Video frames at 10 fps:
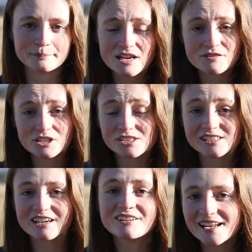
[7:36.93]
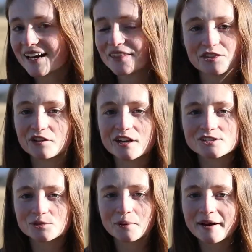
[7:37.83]
If you're still not at
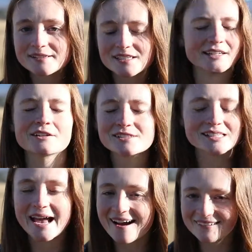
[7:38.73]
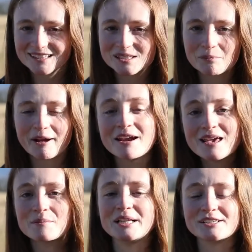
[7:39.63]
300 words, I don't see how at this point,
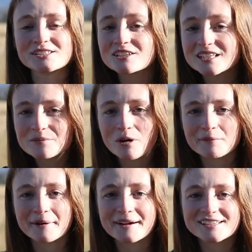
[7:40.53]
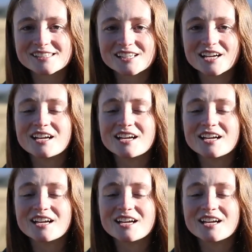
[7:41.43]
but you still need more words,